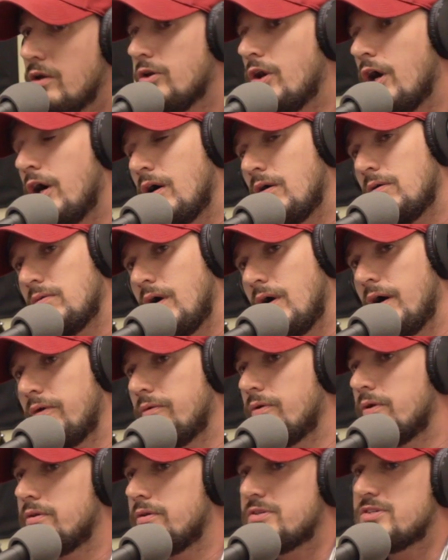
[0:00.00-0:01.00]
No, I
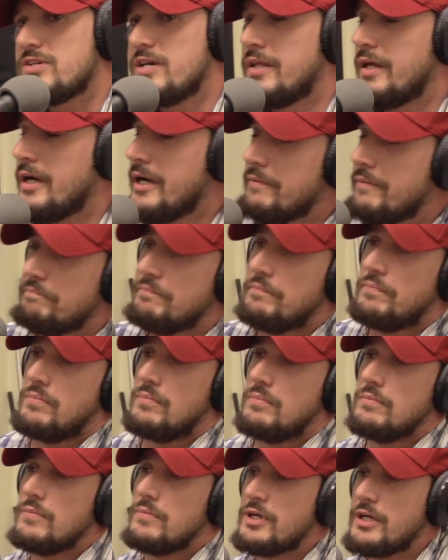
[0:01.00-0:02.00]
wouldn't say that
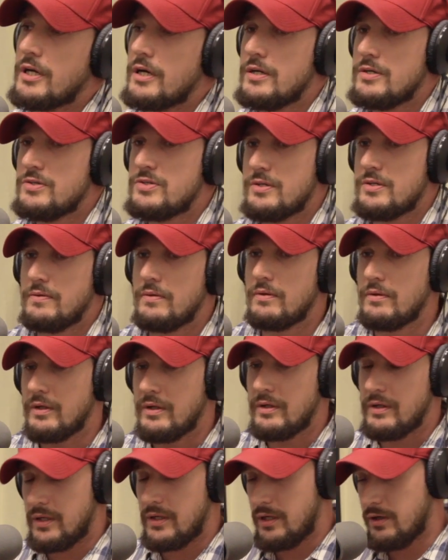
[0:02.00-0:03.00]
because
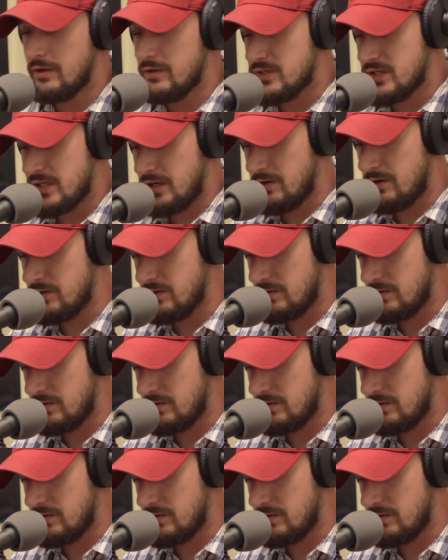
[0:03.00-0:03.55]
here's